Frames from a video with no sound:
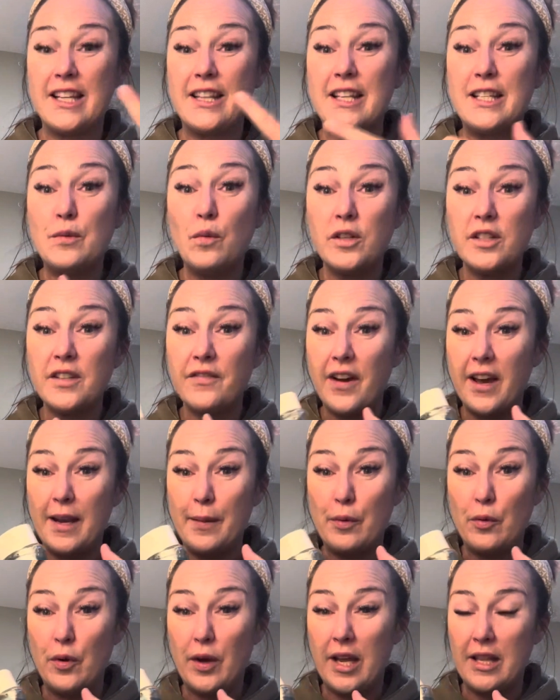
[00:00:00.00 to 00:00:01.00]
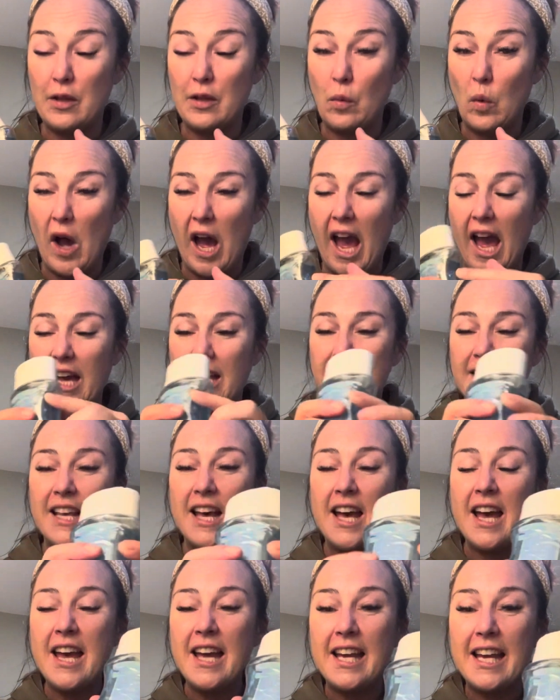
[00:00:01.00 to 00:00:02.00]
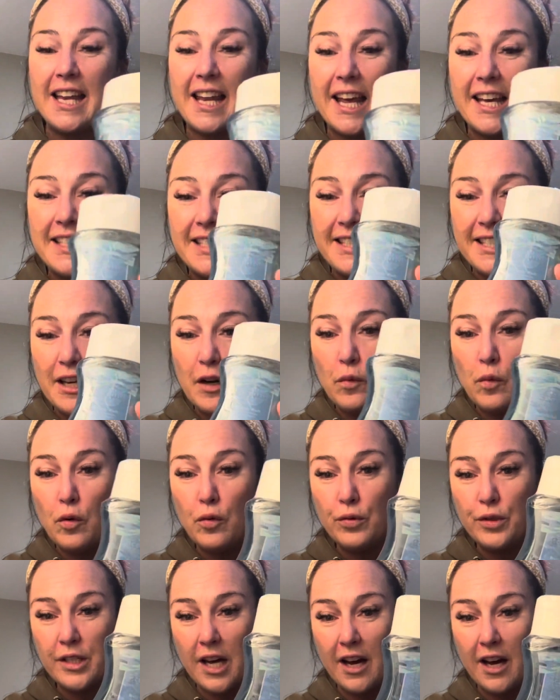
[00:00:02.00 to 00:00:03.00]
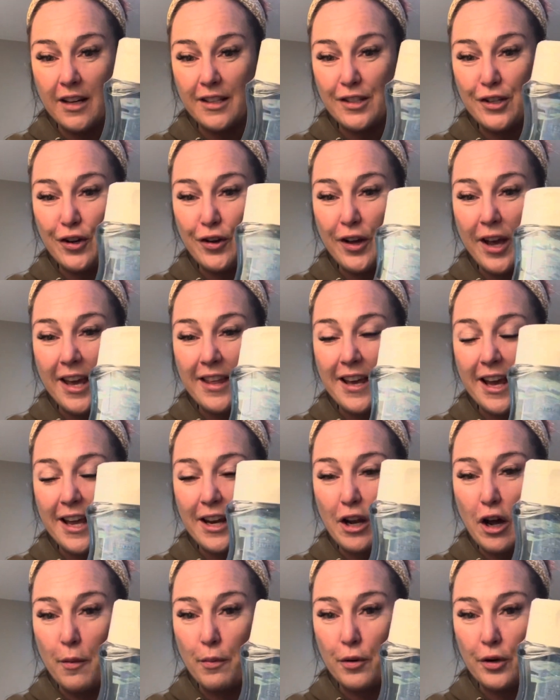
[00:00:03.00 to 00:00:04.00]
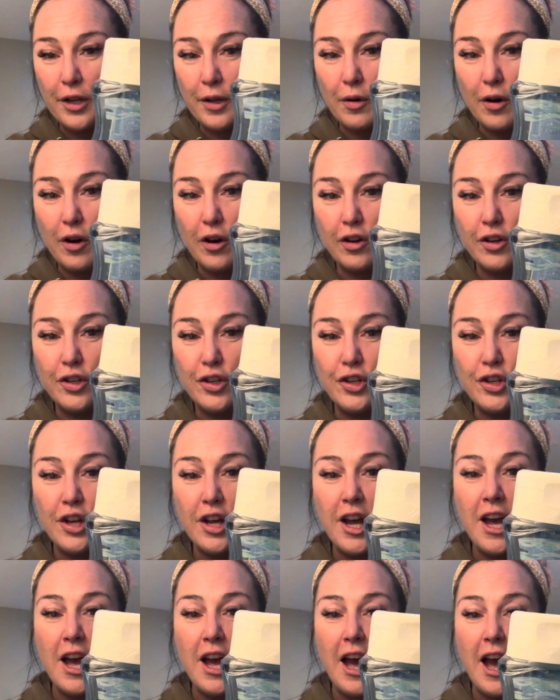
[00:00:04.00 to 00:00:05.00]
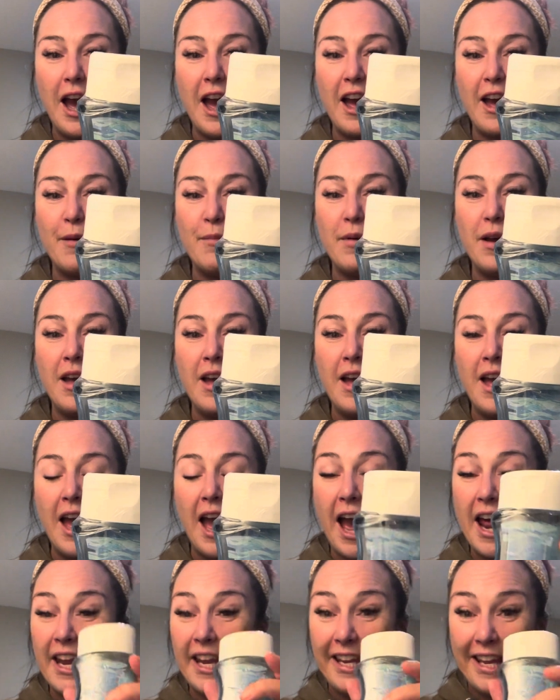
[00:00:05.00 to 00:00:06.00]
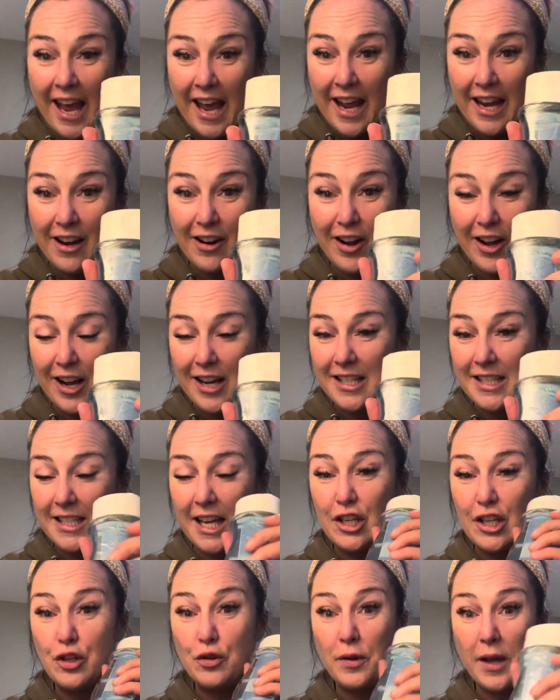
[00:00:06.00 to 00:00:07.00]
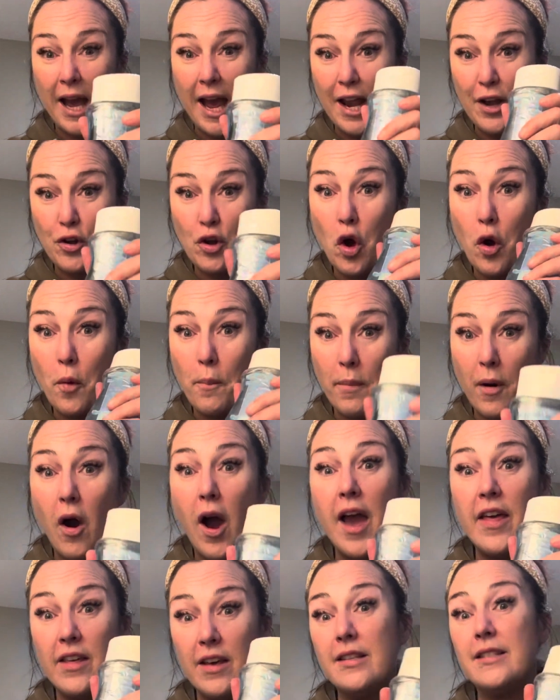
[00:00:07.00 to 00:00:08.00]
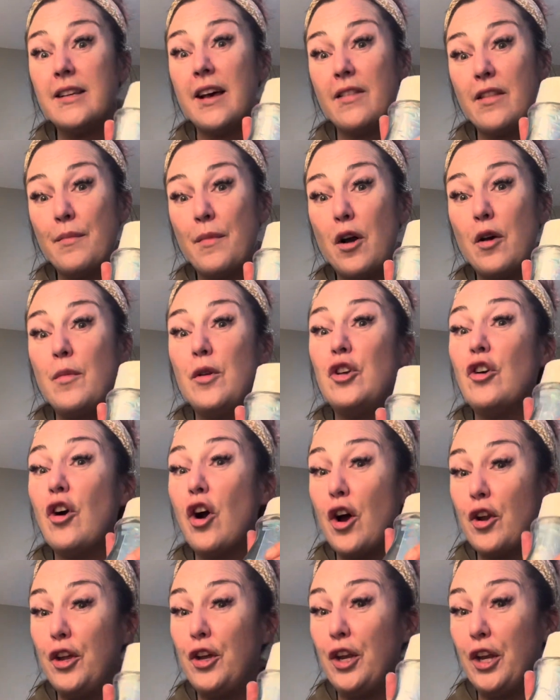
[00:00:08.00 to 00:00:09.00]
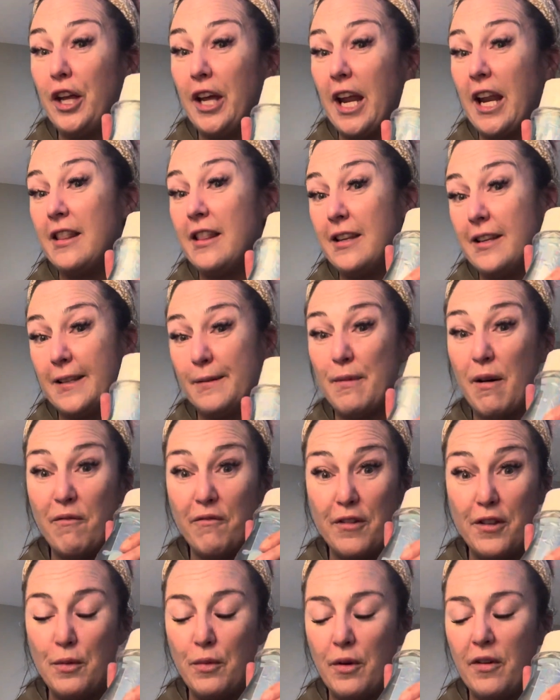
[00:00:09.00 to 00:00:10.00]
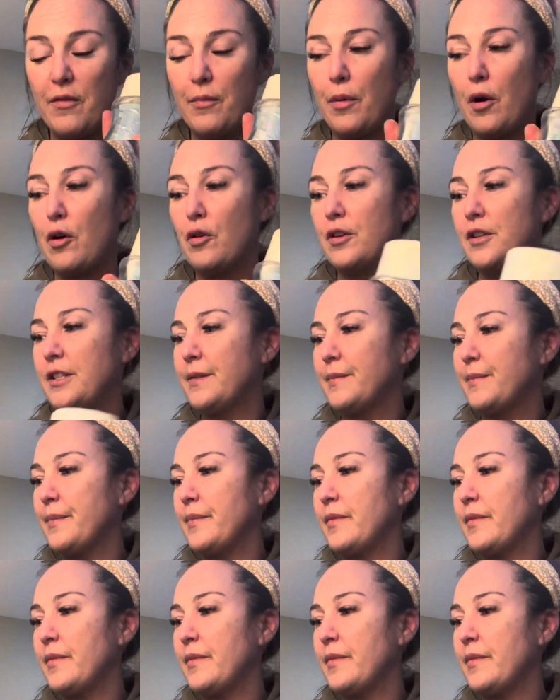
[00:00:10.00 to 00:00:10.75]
This was available in the wax, Glacier Water. So you're getting that in our body wash. And again, like I said, you cannot buy this at the moment. You're only going to get it this month in the whiff box.